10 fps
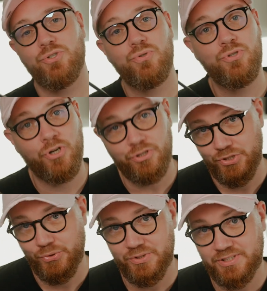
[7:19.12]
to not
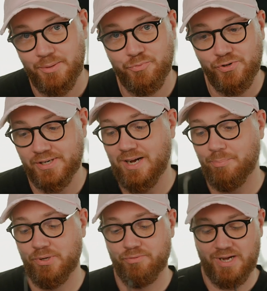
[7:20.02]
use them for a
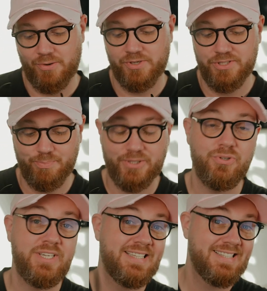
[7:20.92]
couple of hours, but
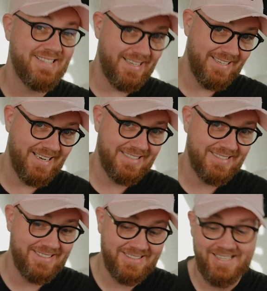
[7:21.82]
you need
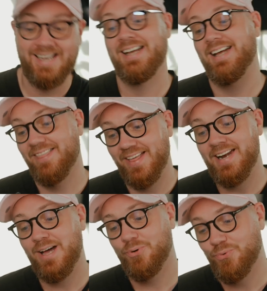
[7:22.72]
sunglasses,
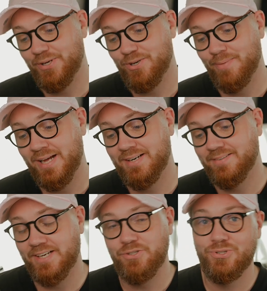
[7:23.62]
then I would recommend
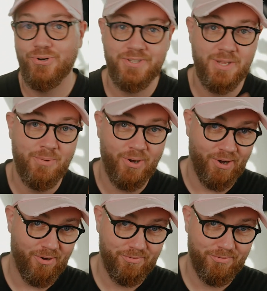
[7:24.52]
that you turn them off.